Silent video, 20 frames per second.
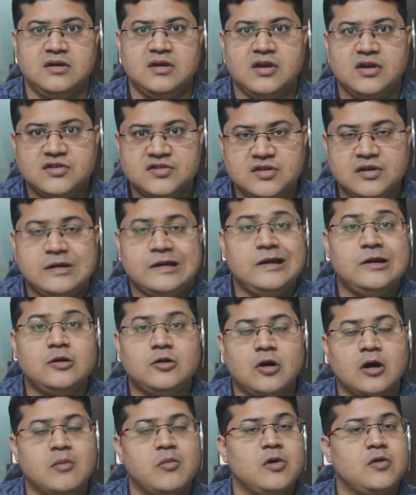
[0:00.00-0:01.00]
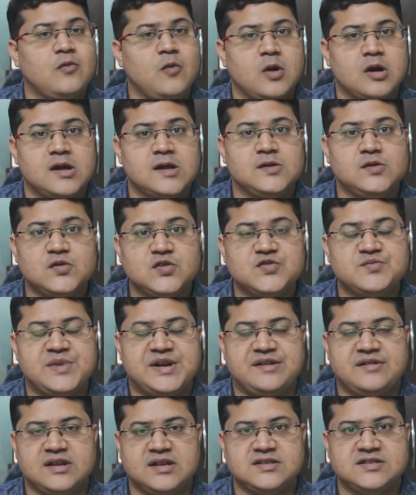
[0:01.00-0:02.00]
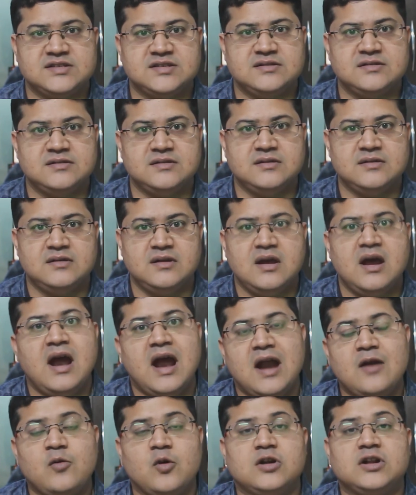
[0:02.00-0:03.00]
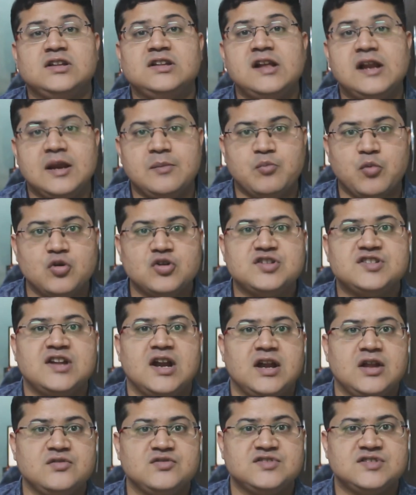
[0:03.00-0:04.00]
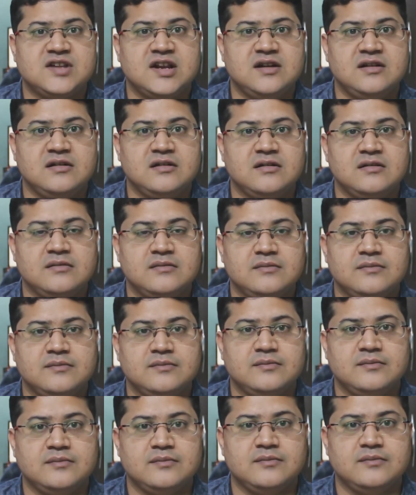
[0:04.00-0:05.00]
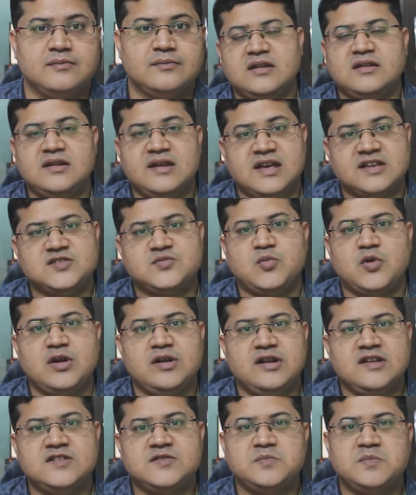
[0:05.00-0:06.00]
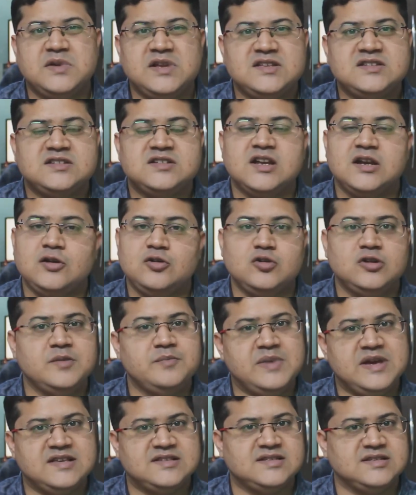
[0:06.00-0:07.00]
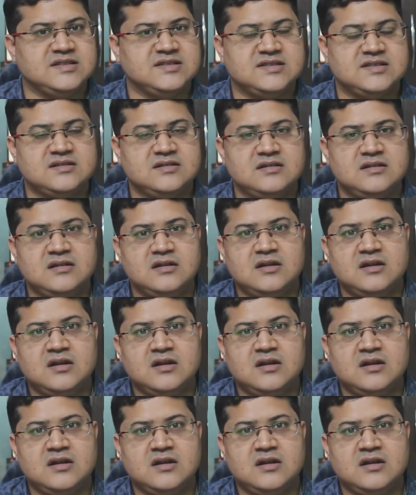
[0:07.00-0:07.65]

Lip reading: So you need to talk about what are those metrics and what are the reports that you send. And the next point is, please stick to the basics.